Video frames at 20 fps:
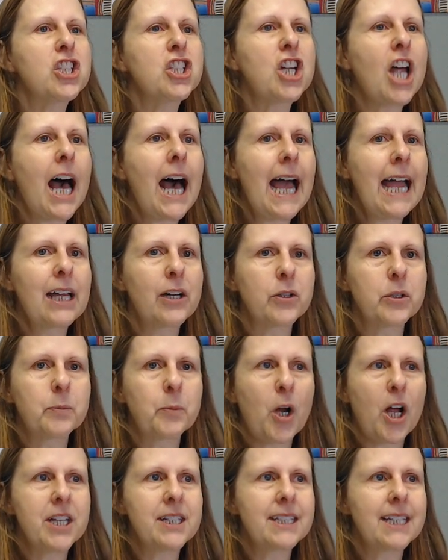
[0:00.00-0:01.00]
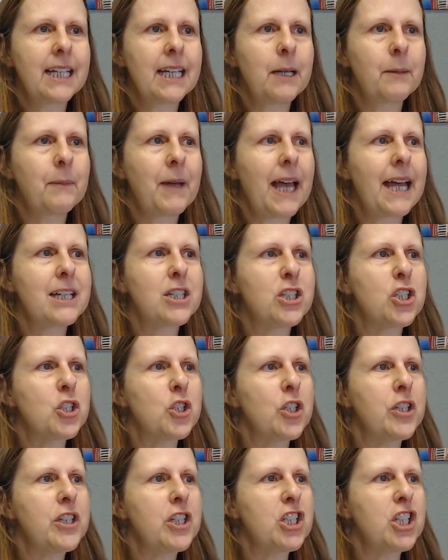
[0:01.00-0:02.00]
child brought to him and
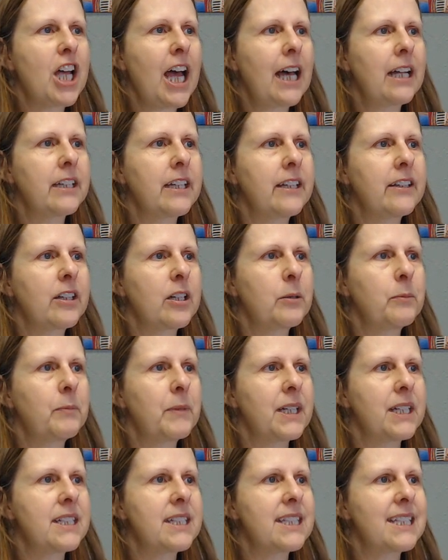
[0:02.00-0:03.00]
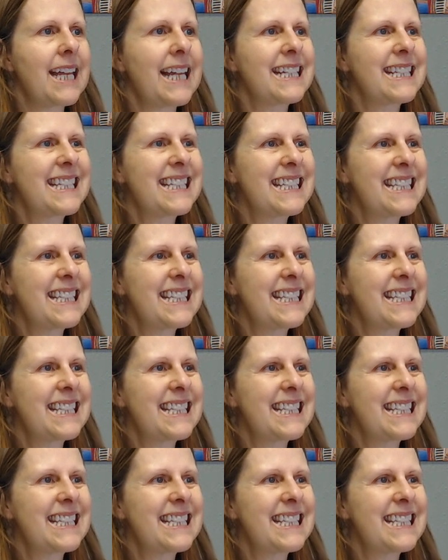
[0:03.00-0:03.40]
stood the child in their midst and